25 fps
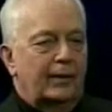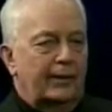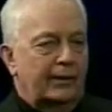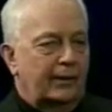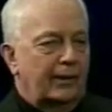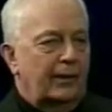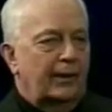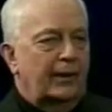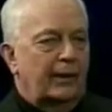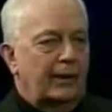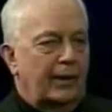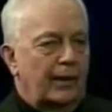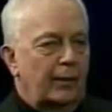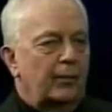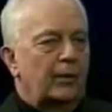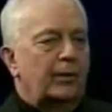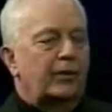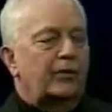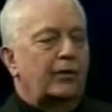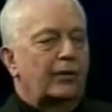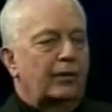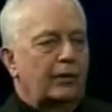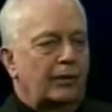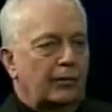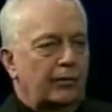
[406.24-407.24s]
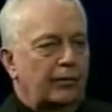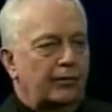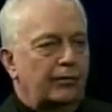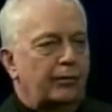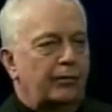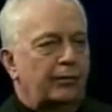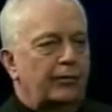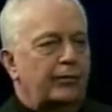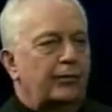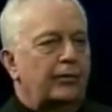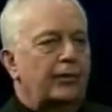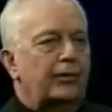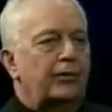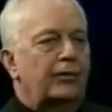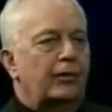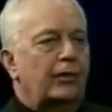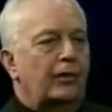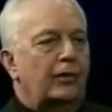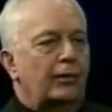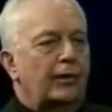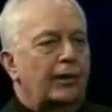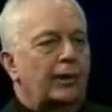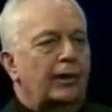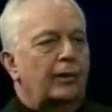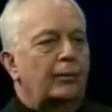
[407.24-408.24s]
again, I mentioned the Christmas trees
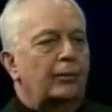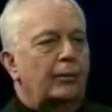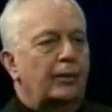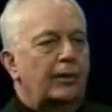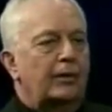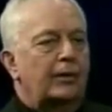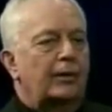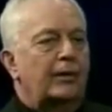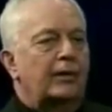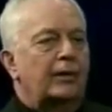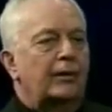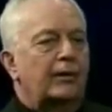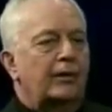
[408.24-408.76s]
already, but